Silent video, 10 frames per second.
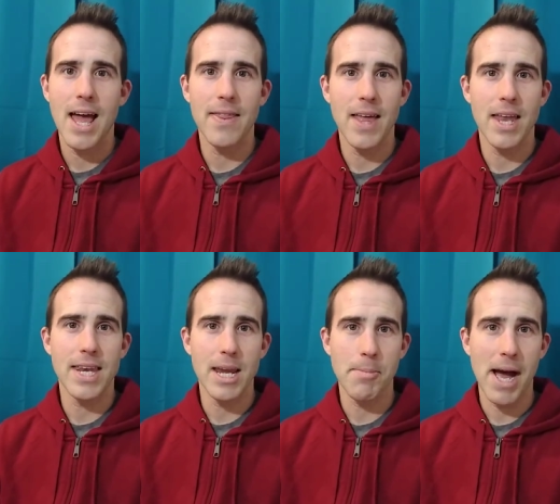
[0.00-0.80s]
and then
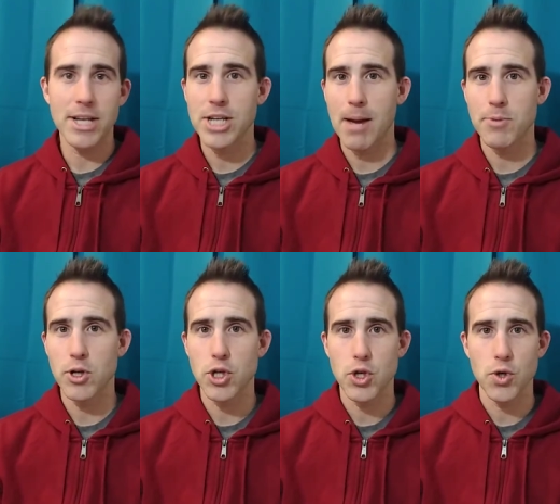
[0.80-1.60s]
Nehemiah chapter
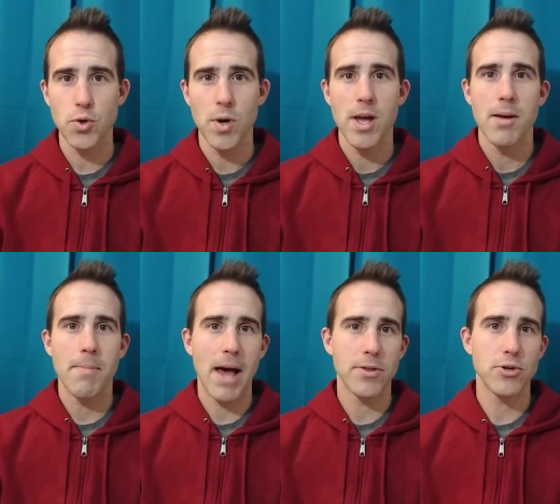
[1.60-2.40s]
2,
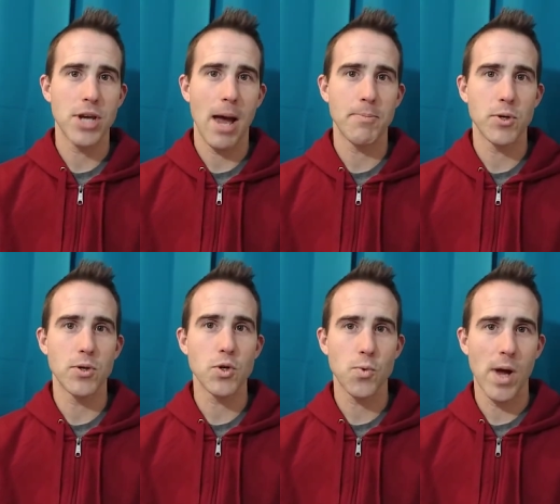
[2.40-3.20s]
Matthew chapter
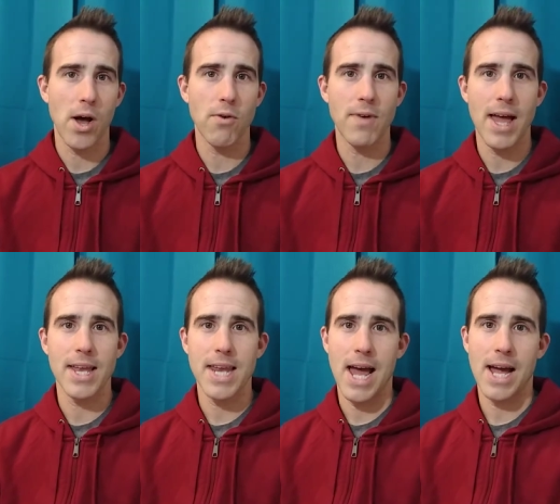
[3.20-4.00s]
12,
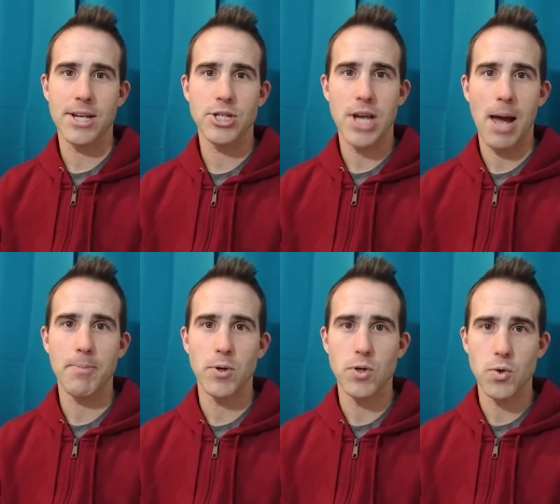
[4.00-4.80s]
and Acts
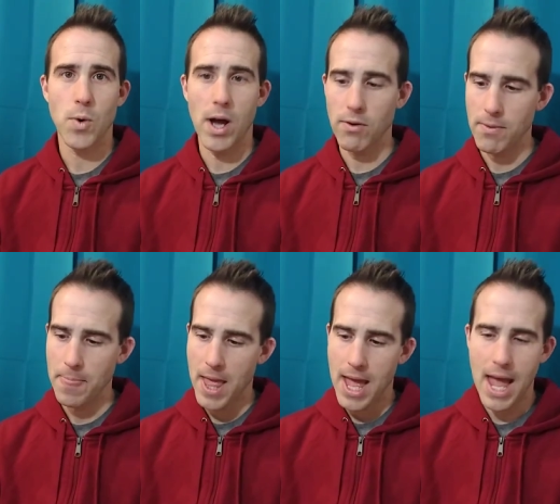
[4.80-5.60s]
chapter 12.
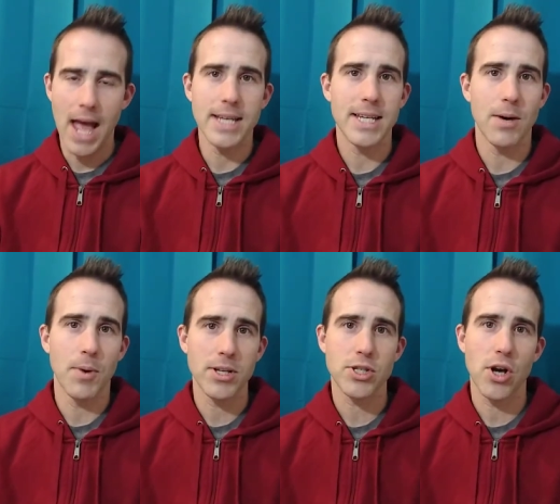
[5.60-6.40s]
And uh, I
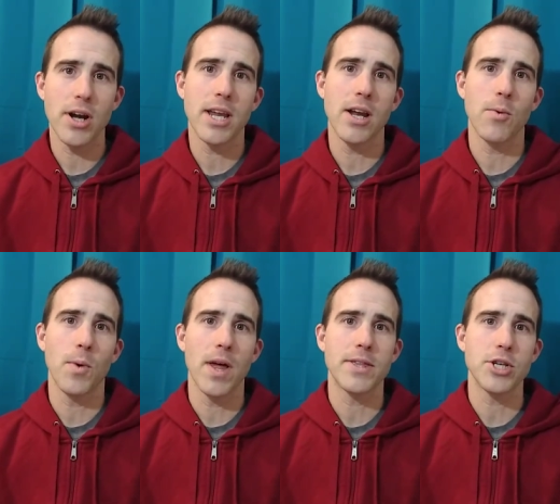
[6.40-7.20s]
want to start here
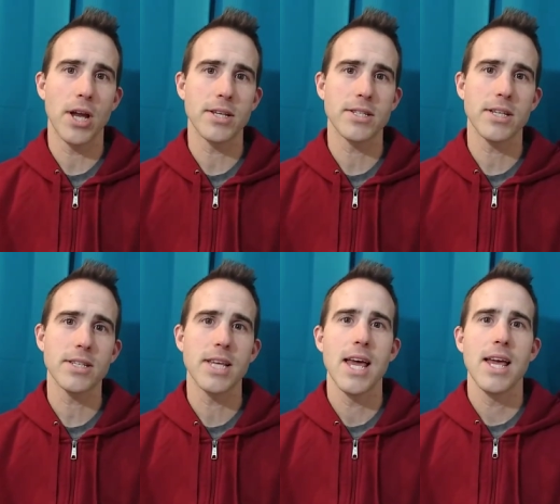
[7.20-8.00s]
with
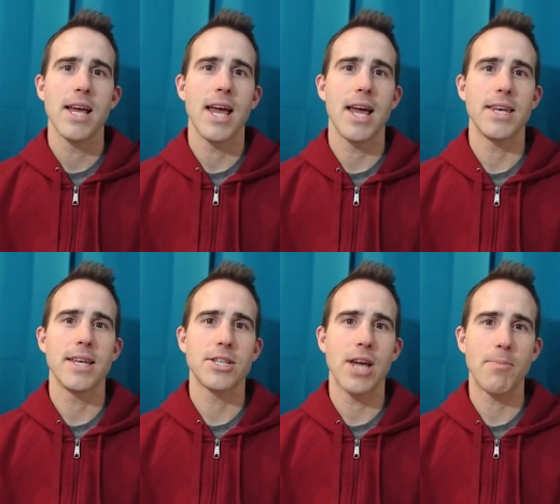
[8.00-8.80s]
Genesis and
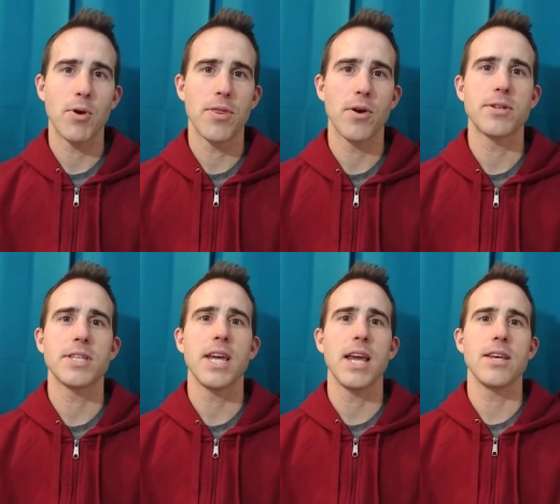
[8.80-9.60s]
uh, chapter
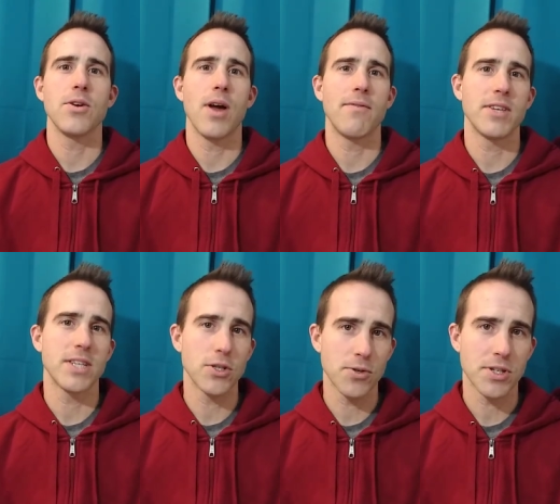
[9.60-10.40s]
13. You have this
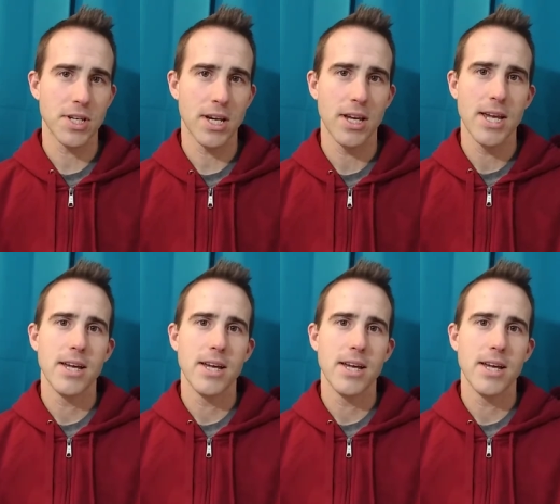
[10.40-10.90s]
interesting